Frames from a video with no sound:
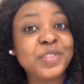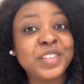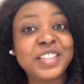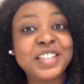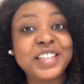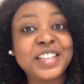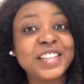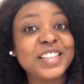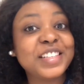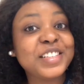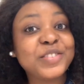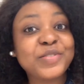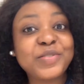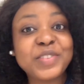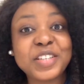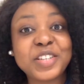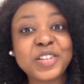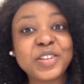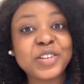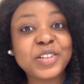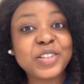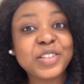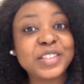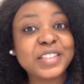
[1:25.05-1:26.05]
this
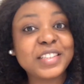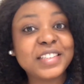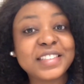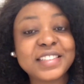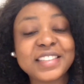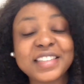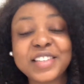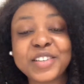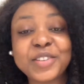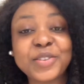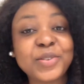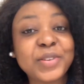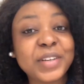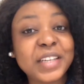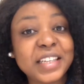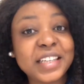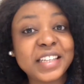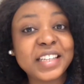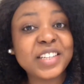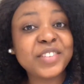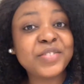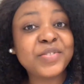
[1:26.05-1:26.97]
video because really,